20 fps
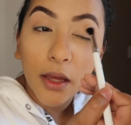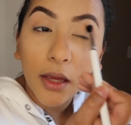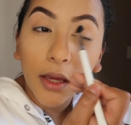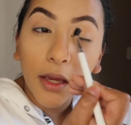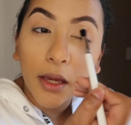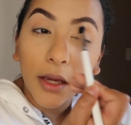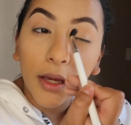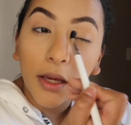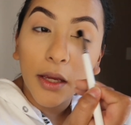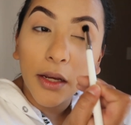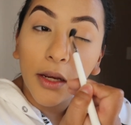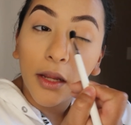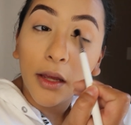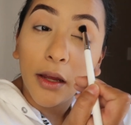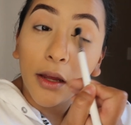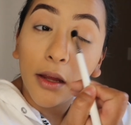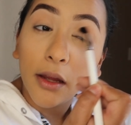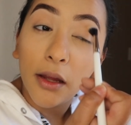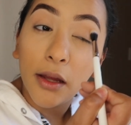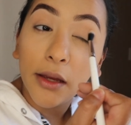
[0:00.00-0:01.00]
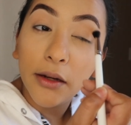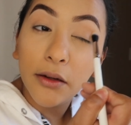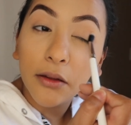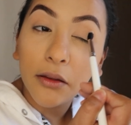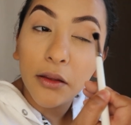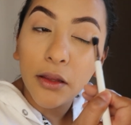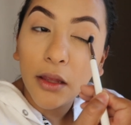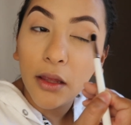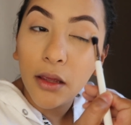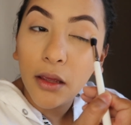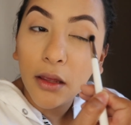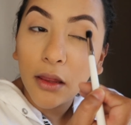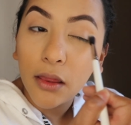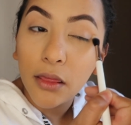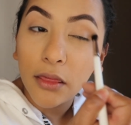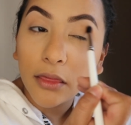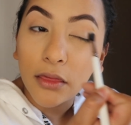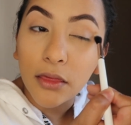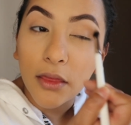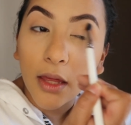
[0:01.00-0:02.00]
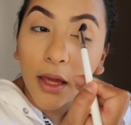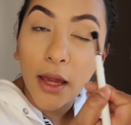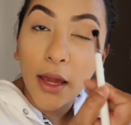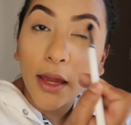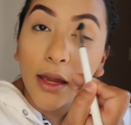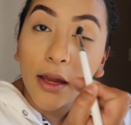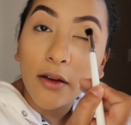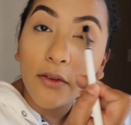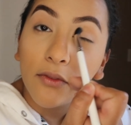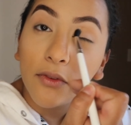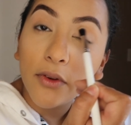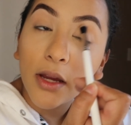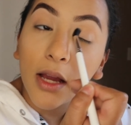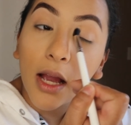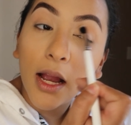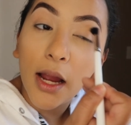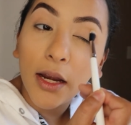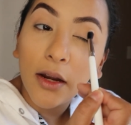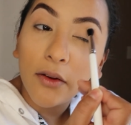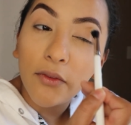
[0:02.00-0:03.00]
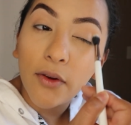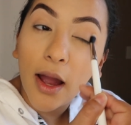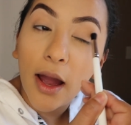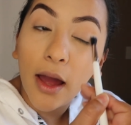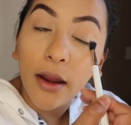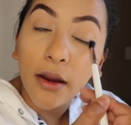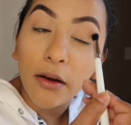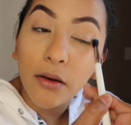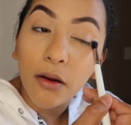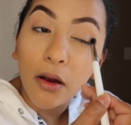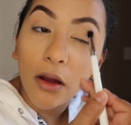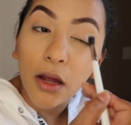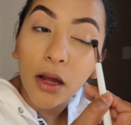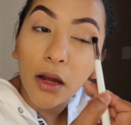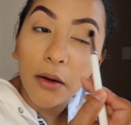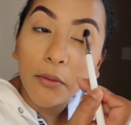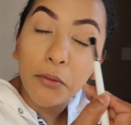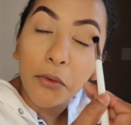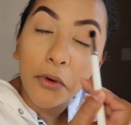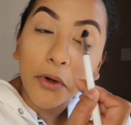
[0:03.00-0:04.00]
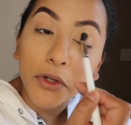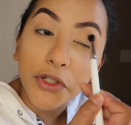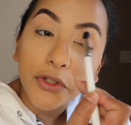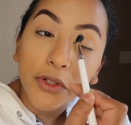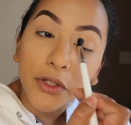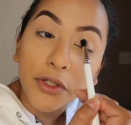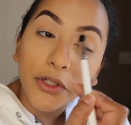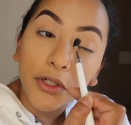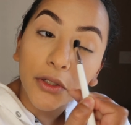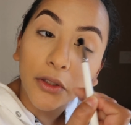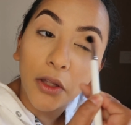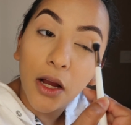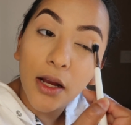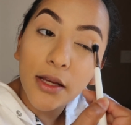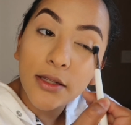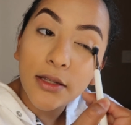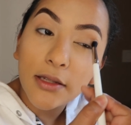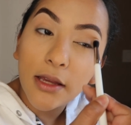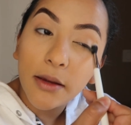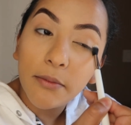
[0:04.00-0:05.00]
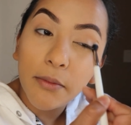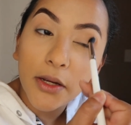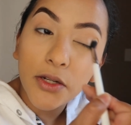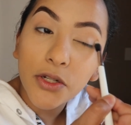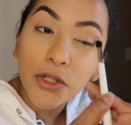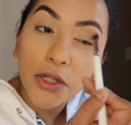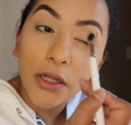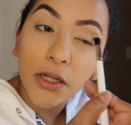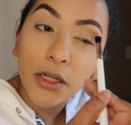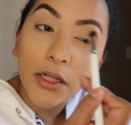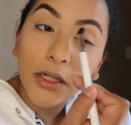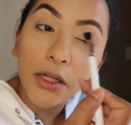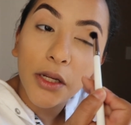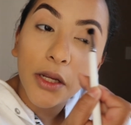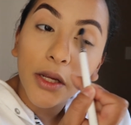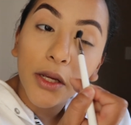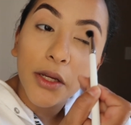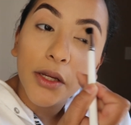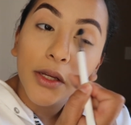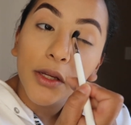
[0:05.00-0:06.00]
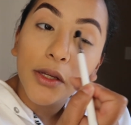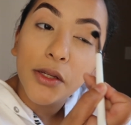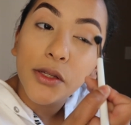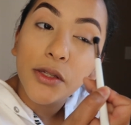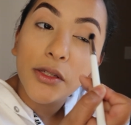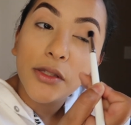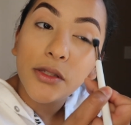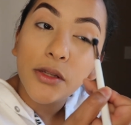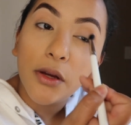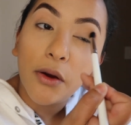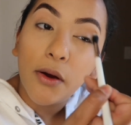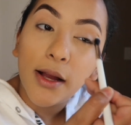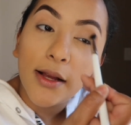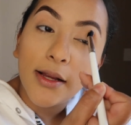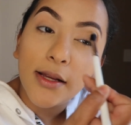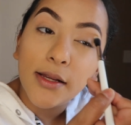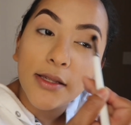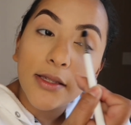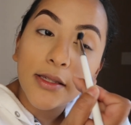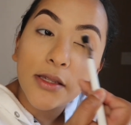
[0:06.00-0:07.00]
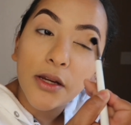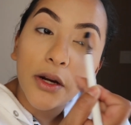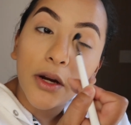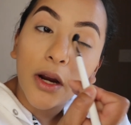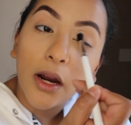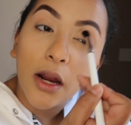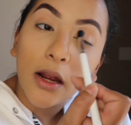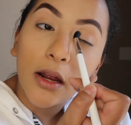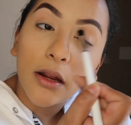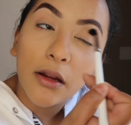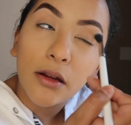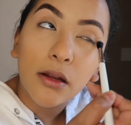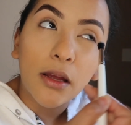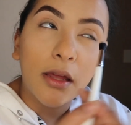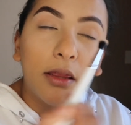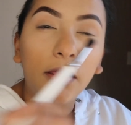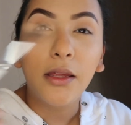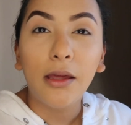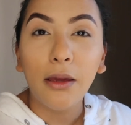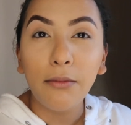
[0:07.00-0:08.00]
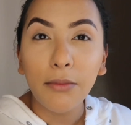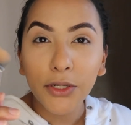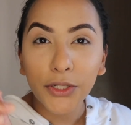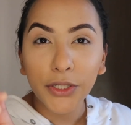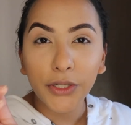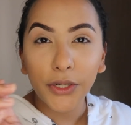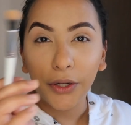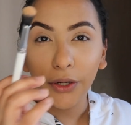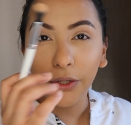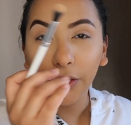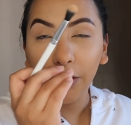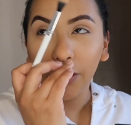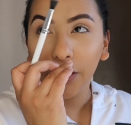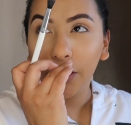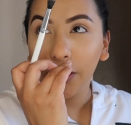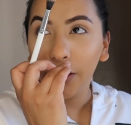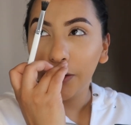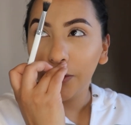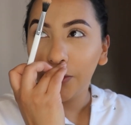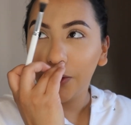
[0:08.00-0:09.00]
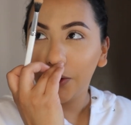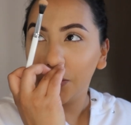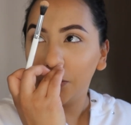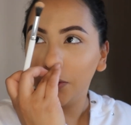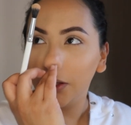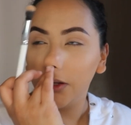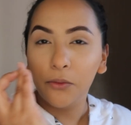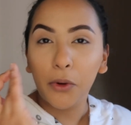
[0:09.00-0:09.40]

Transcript: in Italy, they have kind of added more stricter laws, as I mentioned. So as I think I mentioned earlier, you could only